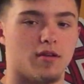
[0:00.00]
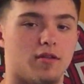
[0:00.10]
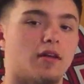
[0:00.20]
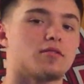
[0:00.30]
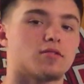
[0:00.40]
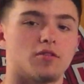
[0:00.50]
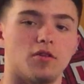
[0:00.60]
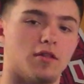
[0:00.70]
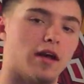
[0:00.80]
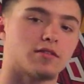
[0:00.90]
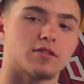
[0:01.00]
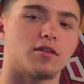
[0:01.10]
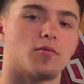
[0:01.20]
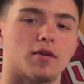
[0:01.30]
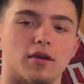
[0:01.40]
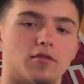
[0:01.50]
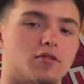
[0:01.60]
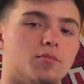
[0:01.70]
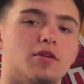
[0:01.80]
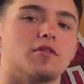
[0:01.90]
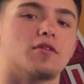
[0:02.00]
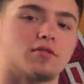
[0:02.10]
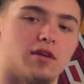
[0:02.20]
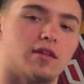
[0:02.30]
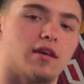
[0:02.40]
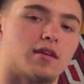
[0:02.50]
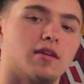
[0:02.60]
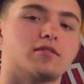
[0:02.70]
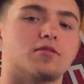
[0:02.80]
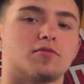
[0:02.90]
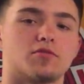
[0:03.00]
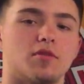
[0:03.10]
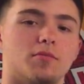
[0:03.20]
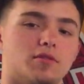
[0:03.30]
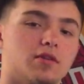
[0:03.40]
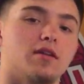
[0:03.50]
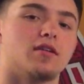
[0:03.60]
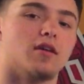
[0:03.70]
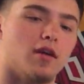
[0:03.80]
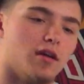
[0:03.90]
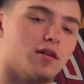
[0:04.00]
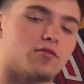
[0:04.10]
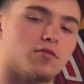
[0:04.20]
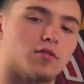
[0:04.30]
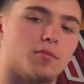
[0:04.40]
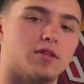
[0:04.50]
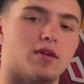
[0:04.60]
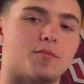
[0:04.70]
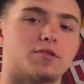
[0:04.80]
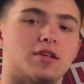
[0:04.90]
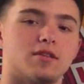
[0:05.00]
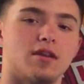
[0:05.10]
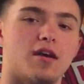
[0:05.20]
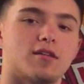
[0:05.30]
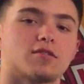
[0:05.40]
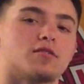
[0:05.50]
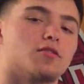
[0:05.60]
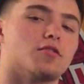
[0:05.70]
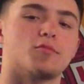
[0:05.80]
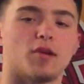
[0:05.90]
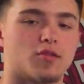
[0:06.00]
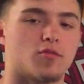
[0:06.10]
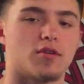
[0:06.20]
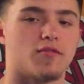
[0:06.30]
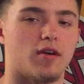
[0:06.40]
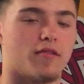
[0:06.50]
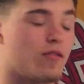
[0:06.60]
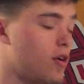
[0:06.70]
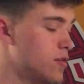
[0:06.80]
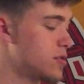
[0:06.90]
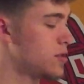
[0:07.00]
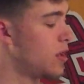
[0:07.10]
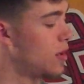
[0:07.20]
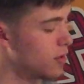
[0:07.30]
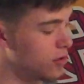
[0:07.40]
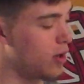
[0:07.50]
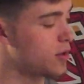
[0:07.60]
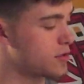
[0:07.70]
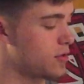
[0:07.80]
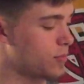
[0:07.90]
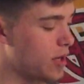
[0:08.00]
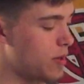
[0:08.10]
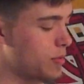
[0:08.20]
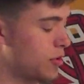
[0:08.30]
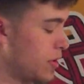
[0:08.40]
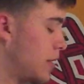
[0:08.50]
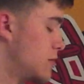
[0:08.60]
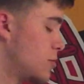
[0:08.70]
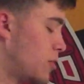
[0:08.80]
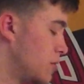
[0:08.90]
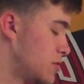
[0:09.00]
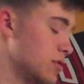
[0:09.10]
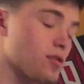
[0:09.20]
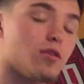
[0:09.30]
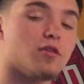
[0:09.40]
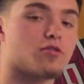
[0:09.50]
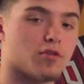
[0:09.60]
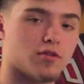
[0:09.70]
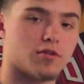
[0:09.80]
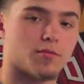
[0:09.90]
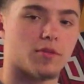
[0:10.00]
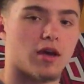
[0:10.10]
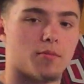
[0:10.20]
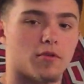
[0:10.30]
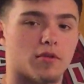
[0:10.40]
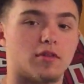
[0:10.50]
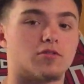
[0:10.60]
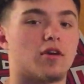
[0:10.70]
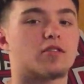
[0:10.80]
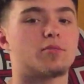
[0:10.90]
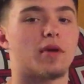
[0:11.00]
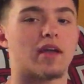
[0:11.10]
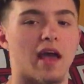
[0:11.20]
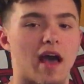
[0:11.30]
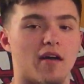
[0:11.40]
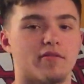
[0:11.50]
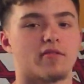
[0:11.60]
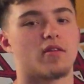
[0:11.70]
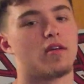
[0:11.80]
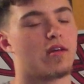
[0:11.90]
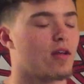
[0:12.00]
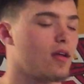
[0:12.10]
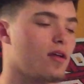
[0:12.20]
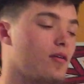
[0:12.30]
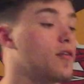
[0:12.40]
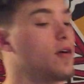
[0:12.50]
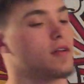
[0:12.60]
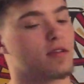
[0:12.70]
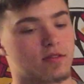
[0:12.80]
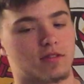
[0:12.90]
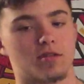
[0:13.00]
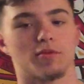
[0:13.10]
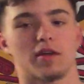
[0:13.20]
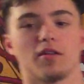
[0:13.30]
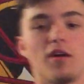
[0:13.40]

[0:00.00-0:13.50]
And that's gonna work out to be, say in that case it was 20%. It's only going to be 10% tax. You're only paying $25 long-term capital gains opposed to short-term capital gains, so you're actually paying half. Well, it doesn't seem like